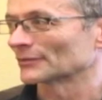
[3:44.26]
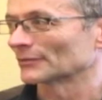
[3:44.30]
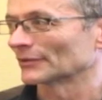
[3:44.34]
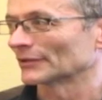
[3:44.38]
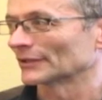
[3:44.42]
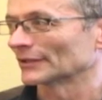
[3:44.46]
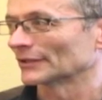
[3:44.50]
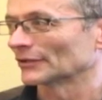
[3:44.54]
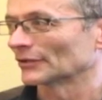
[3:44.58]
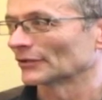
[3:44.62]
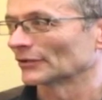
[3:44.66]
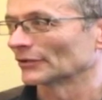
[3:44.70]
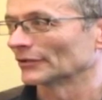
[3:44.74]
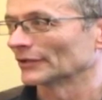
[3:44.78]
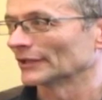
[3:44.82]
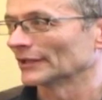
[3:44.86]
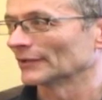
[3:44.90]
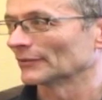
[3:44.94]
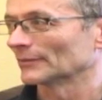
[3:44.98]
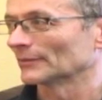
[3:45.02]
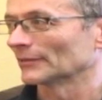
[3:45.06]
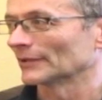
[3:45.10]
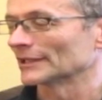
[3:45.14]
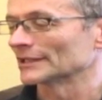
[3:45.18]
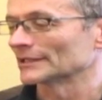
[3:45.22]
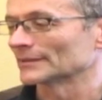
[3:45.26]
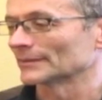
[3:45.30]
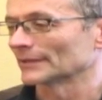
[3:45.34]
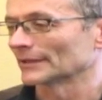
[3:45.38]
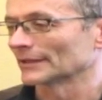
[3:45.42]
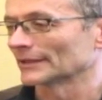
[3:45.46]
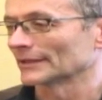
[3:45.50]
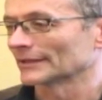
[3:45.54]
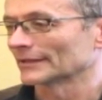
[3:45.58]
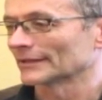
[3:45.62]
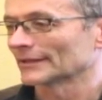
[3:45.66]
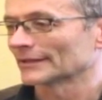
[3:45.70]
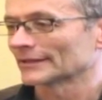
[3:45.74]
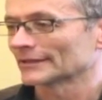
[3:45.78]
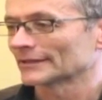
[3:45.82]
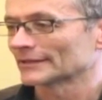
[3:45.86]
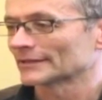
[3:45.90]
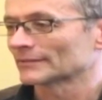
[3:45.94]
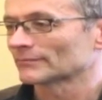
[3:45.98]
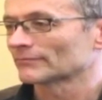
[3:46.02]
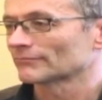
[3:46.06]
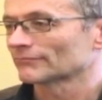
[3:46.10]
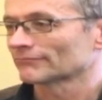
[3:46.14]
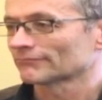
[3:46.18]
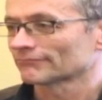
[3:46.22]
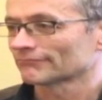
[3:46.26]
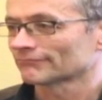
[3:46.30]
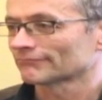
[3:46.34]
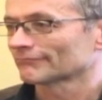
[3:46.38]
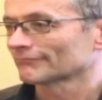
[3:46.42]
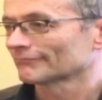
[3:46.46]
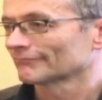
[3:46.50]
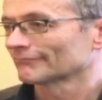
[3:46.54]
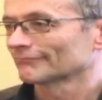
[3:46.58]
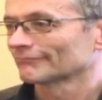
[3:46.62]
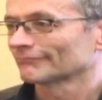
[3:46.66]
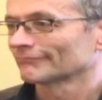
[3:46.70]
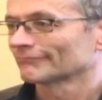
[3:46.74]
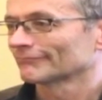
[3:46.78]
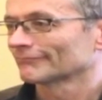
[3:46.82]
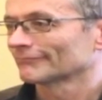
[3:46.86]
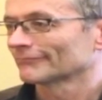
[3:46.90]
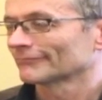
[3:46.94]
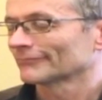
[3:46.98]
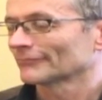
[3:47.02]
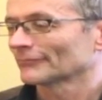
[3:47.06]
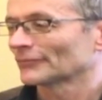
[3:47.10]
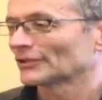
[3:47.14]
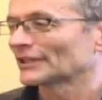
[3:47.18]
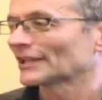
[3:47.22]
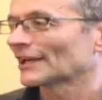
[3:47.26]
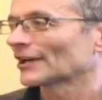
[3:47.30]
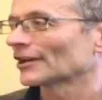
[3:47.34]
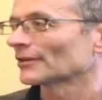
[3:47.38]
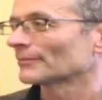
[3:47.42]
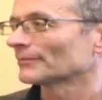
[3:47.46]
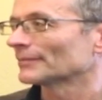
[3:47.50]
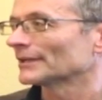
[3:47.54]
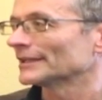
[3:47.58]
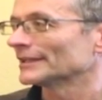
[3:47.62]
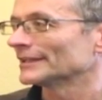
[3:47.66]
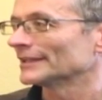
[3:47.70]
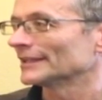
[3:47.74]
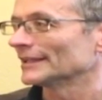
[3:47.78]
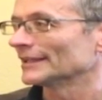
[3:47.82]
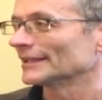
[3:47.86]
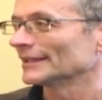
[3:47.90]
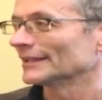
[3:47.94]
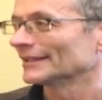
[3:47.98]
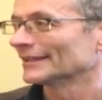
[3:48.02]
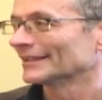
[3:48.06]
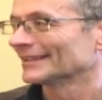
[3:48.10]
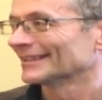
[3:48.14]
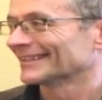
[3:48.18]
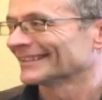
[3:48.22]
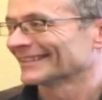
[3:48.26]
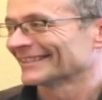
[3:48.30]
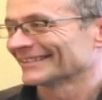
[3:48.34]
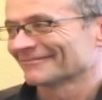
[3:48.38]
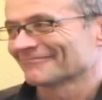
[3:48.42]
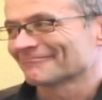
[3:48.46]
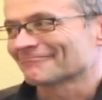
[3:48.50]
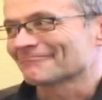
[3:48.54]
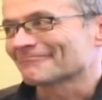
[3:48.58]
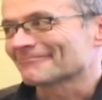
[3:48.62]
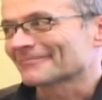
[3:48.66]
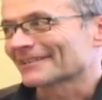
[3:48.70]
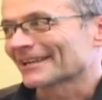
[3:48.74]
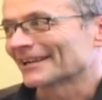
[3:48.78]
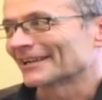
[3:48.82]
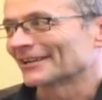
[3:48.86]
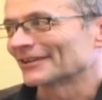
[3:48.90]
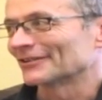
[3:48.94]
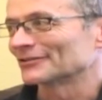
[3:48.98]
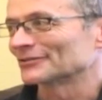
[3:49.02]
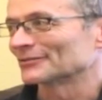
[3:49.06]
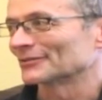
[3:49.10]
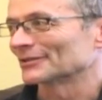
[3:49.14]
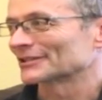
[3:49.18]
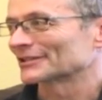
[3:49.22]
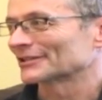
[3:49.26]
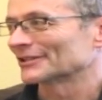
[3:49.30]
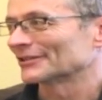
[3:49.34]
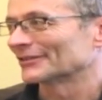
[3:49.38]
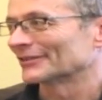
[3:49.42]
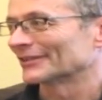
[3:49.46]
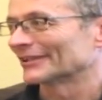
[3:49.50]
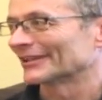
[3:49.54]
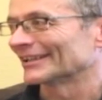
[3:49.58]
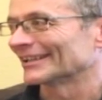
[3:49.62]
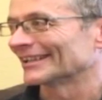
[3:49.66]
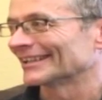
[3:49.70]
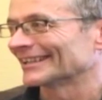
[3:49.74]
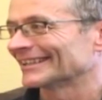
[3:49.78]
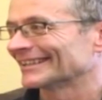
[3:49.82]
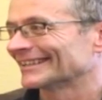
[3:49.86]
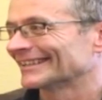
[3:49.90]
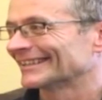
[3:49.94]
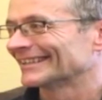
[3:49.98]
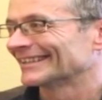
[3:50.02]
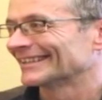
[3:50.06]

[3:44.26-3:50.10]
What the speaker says: the person with the total knee replacement is retired PT, kind of knows what's going on.